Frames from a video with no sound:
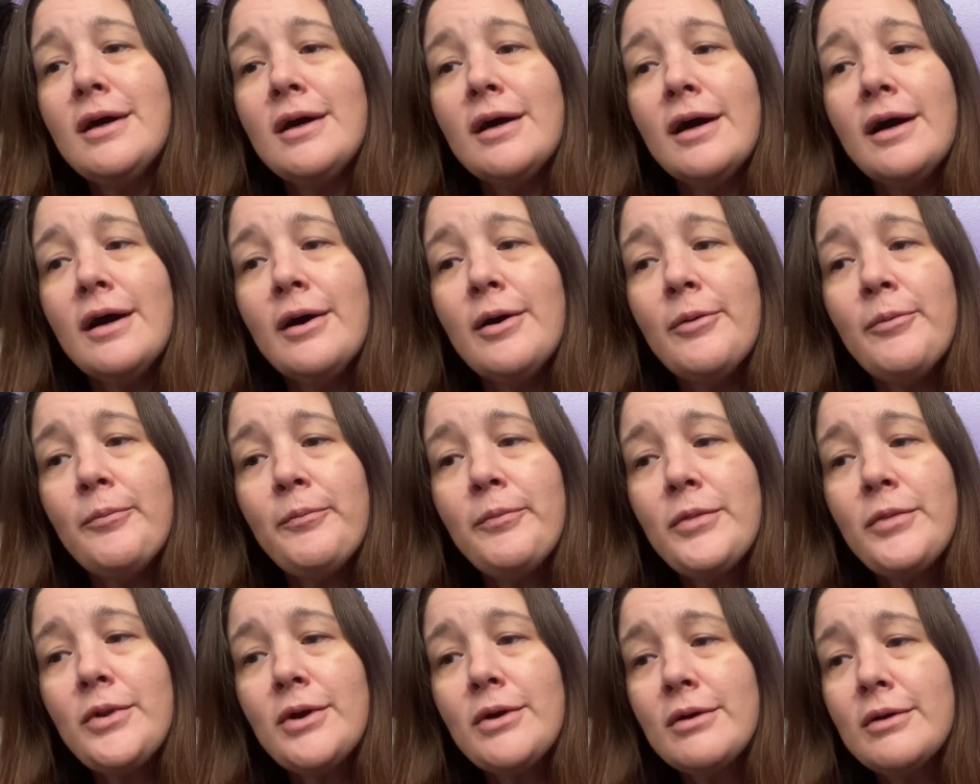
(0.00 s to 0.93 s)

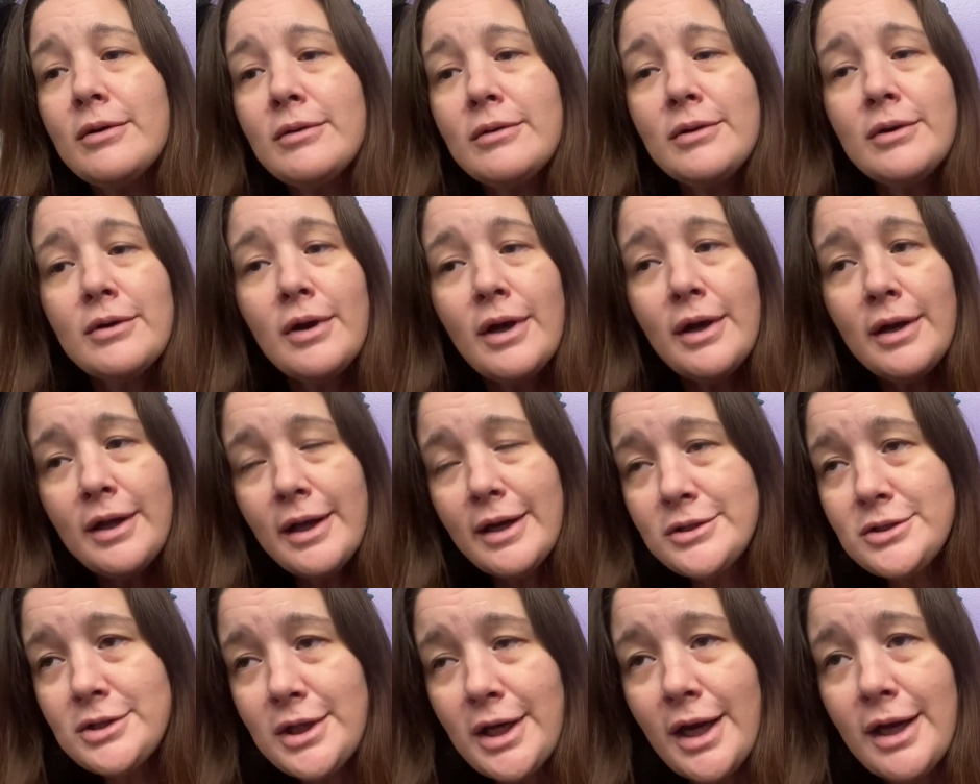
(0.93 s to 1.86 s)
they're
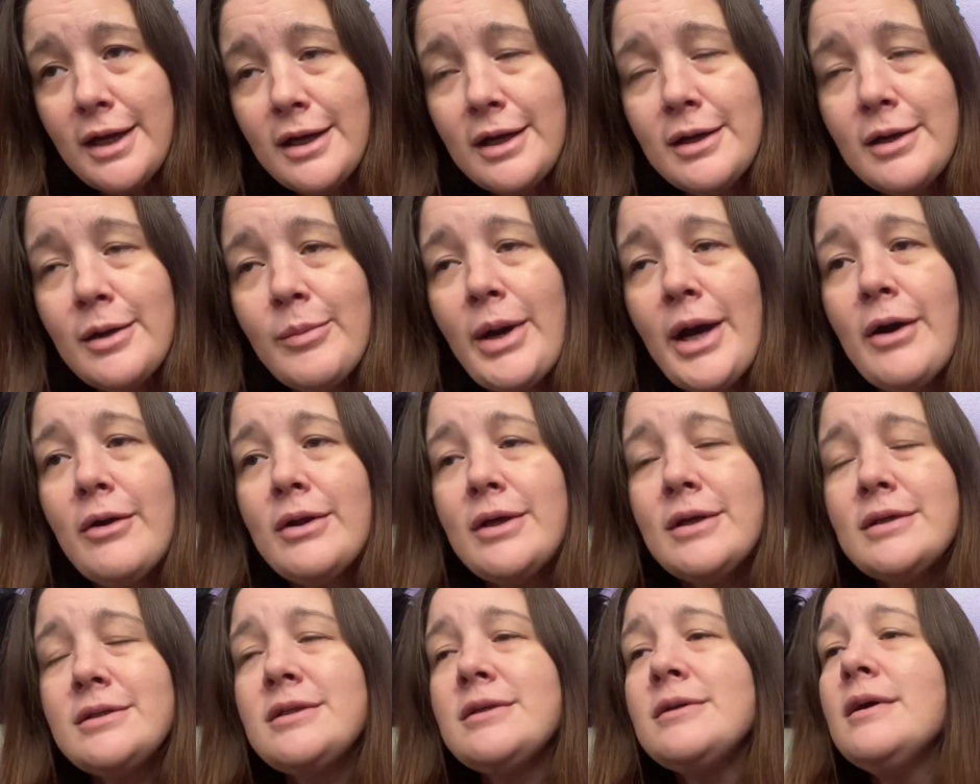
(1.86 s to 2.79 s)
uneducated about
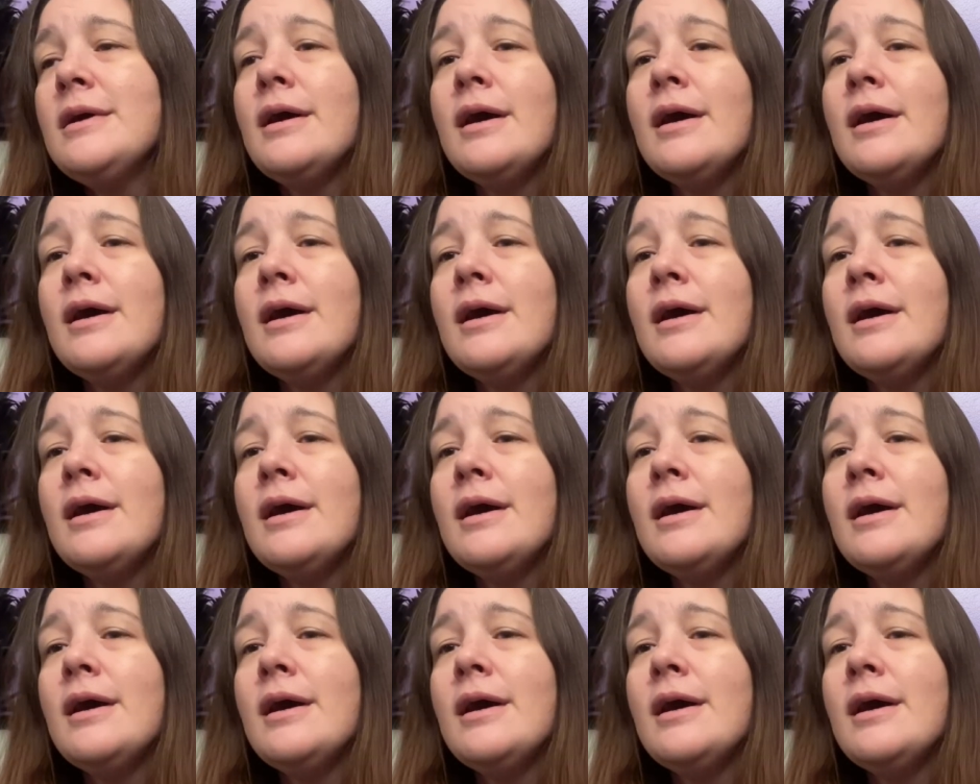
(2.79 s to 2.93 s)
it.